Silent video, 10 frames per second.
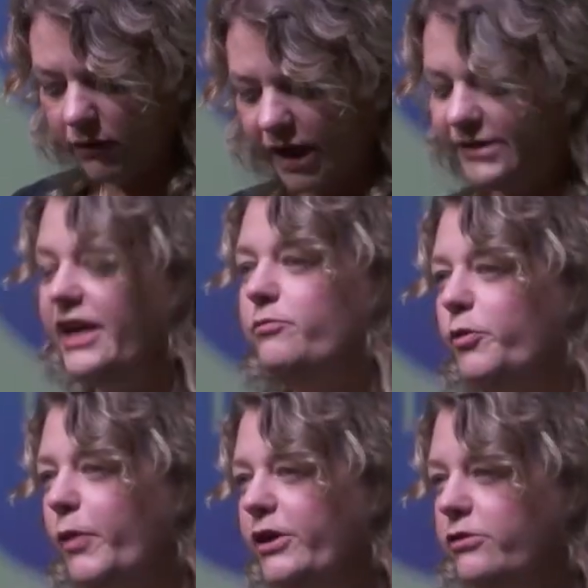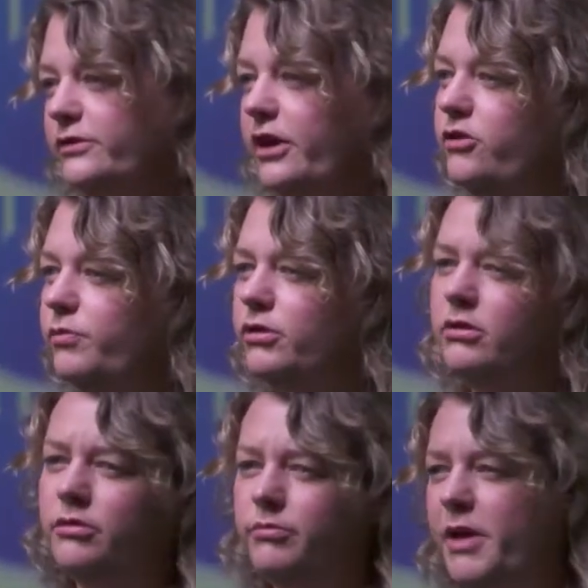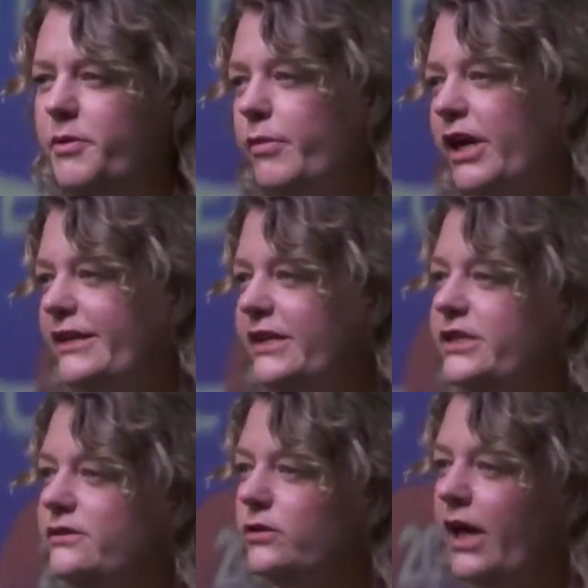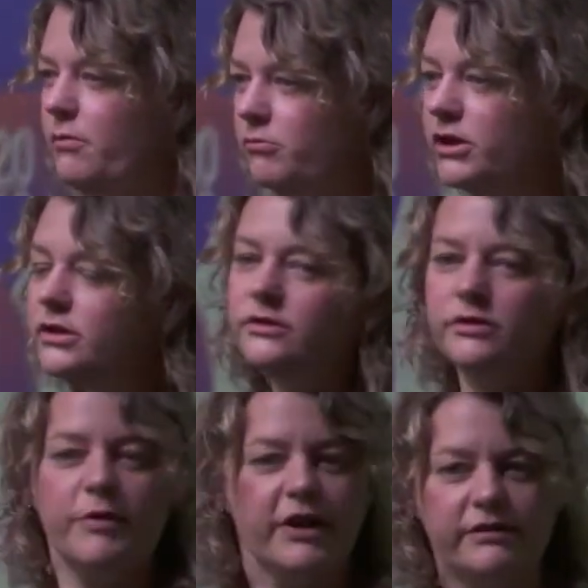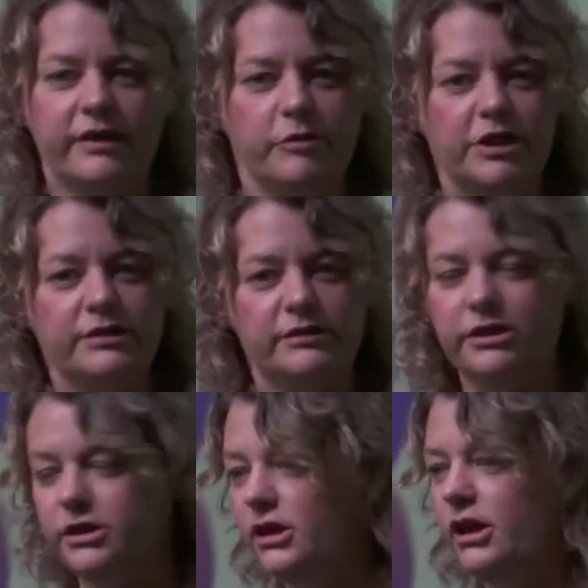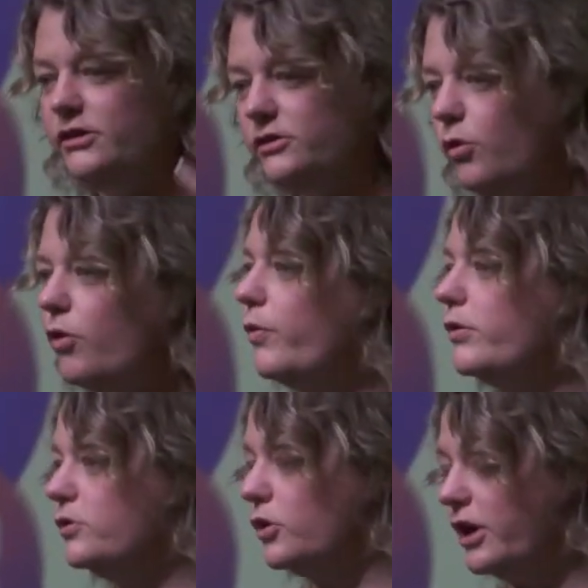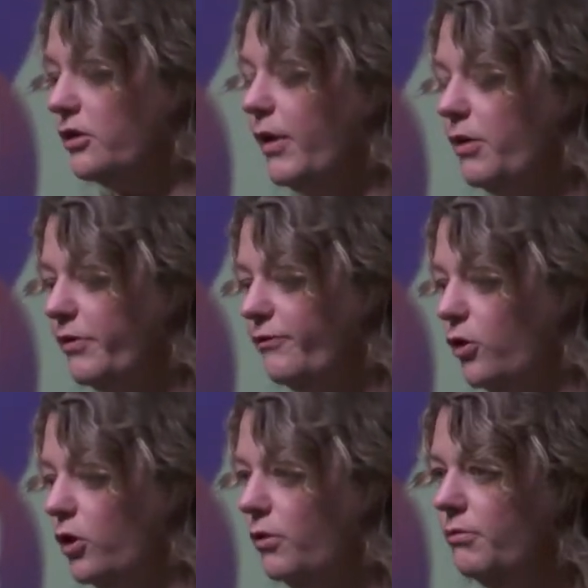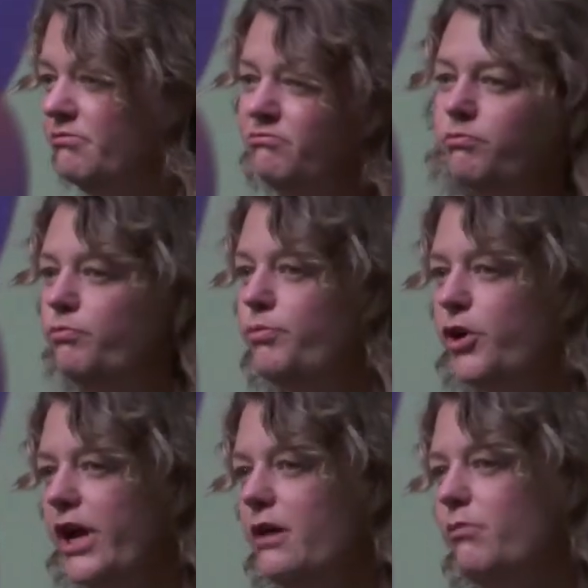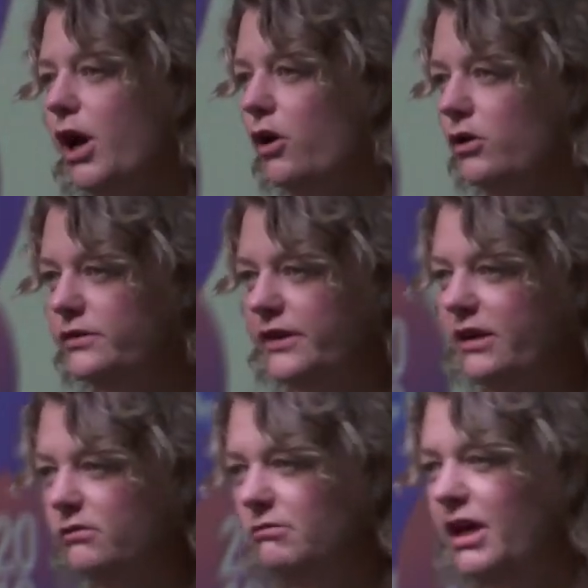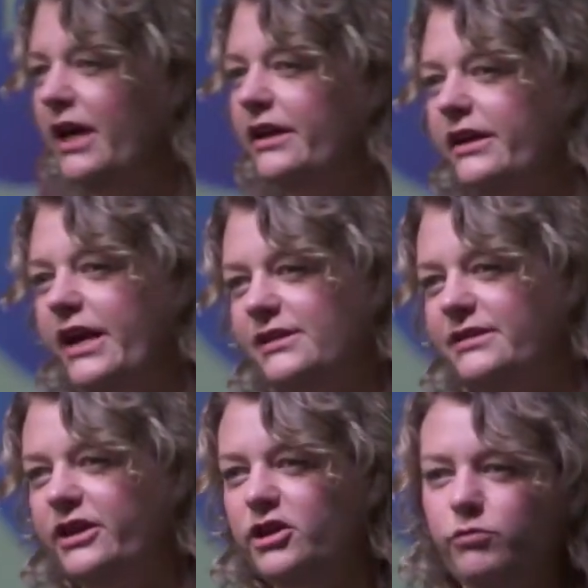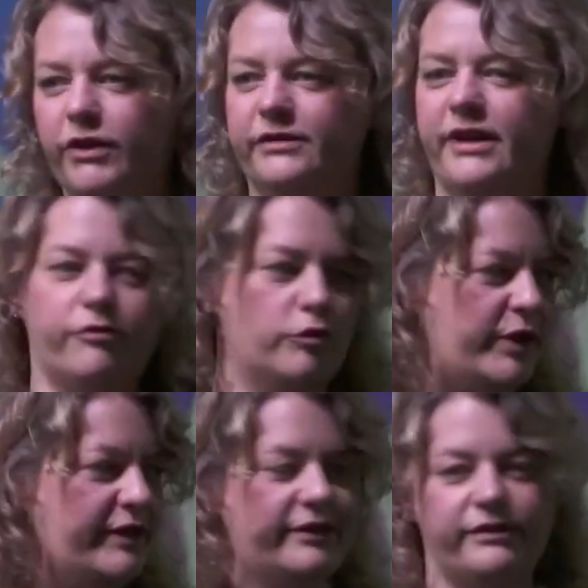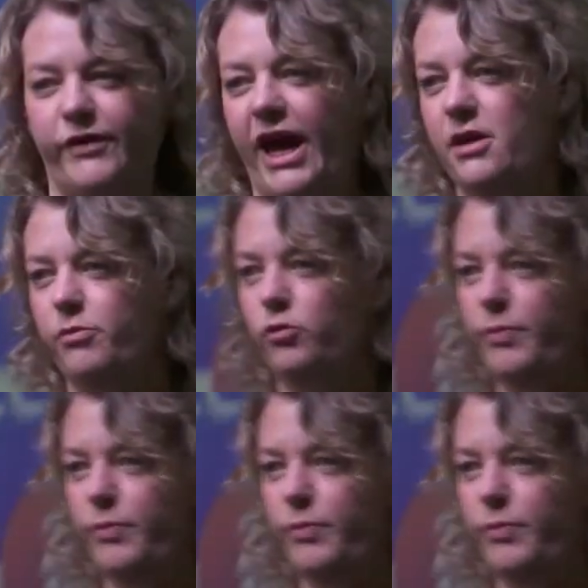I take my microscope, maybe my digital camera, something similar to what we were talking about before, put it in my hot cell, connect it up with several meters of cable